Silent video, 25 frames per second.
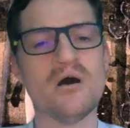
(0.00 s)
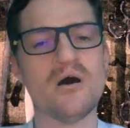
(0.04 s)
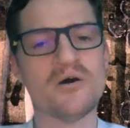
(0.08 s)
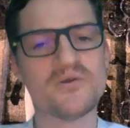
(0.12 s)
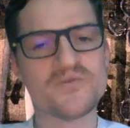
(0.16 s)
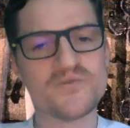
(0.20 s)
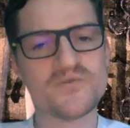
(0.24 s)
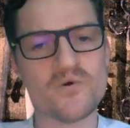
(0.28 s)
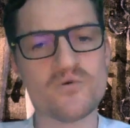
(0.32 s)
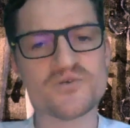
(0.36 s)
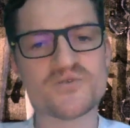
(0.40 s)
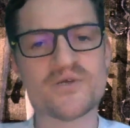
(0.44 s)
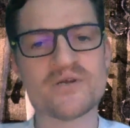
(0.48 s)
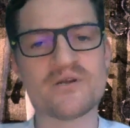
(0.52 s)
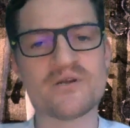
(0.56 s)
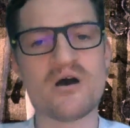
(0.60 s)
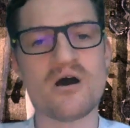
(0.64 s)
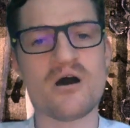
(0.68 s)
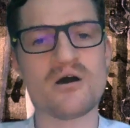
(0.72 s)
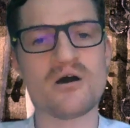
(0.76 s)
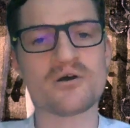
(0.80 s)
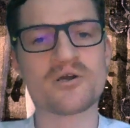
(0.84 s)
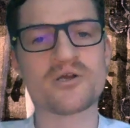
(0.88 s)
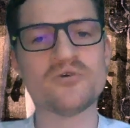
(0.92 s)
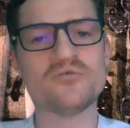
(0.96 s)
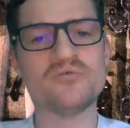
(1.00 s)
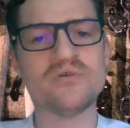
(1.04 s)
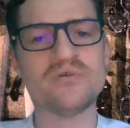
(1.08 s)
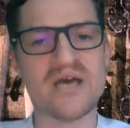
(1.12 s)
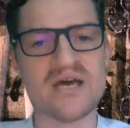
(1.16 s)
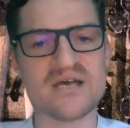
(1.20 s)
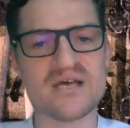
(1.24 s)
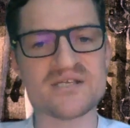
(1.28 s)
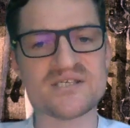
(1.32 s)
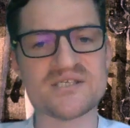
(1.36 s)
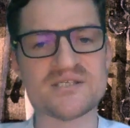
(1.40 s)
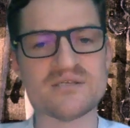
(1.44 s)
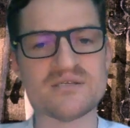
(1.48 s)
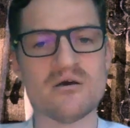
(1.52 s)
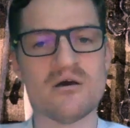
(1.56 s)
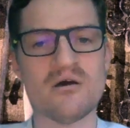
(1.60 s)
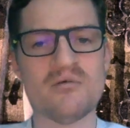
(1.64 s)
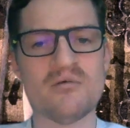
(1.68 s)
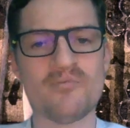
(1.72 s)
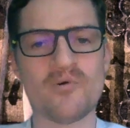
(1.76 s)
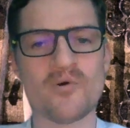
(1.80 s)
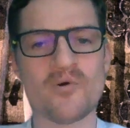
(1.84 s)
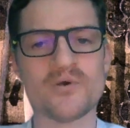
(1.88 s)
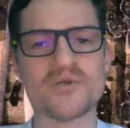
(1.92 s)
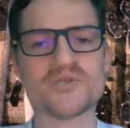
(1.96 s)
Those that argue yes
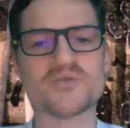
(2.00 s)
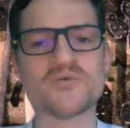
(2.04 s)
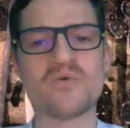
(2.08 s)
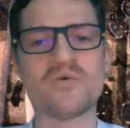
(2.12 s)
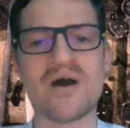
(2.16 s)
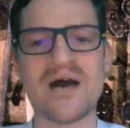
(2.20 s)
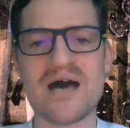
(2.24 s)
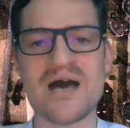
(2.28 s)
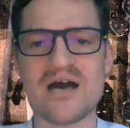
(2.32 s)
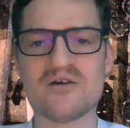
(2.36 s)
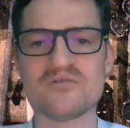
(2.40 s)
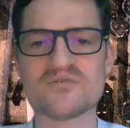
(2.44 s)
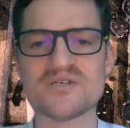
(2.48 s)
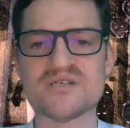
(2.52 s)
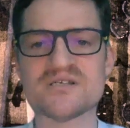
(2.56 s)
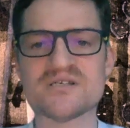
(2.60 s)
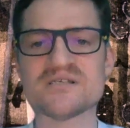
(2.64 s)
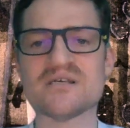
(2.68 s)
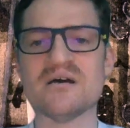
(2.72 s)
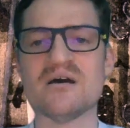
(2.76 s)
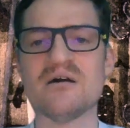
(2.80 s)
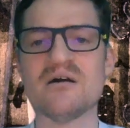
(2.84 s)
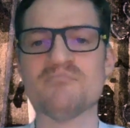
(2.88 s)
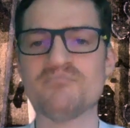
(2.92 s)
point to houses,